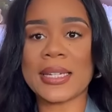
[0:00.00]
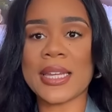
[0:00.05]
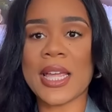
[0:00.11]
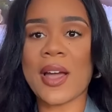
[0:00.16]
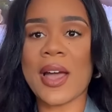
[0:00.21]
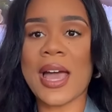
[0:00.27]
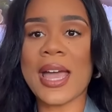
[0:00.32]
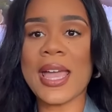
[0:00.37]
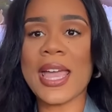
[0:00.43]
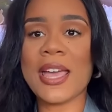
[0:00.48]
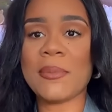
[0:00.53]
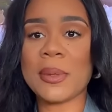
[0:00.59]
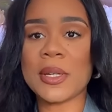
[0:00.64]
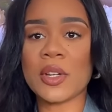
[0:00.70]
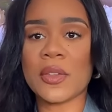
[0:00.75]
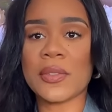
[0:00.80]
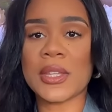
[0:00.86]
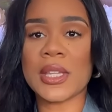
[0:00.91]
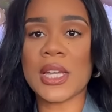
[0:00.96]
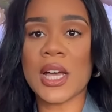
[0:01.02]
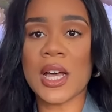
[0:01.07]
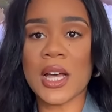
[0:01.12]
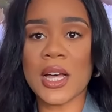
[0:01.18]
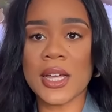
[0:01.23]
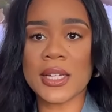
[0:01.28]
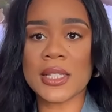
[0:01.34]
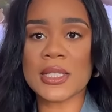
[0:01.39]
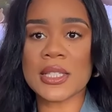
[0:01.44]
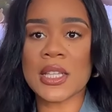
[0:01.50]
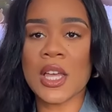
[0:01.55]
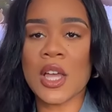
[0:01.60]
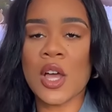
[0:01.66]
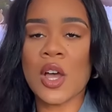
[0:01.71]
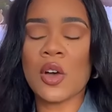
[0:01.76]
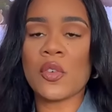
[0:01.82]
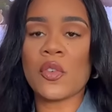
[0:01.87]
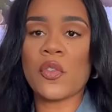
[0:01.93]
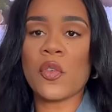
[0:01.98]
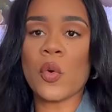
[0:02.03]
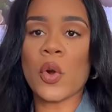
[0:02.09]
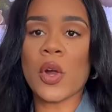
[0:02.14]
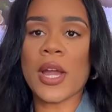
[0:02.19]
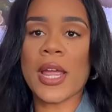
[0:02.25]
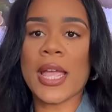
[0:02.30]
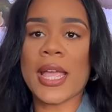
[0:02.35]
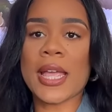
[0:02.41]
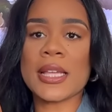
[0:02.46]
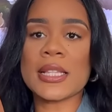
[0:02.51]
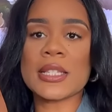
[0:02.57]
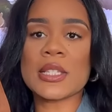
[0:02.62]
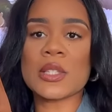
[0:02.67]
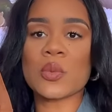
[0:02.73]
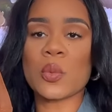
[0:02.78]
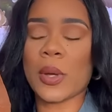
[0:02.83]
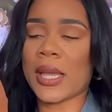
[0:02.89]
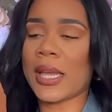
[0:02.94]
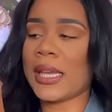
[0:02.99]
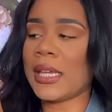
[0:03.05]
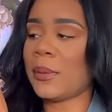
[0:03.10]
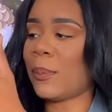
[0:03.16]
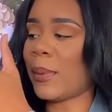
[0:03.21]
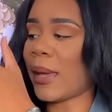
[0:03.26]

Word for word: Now, I have been on the hunt for a suede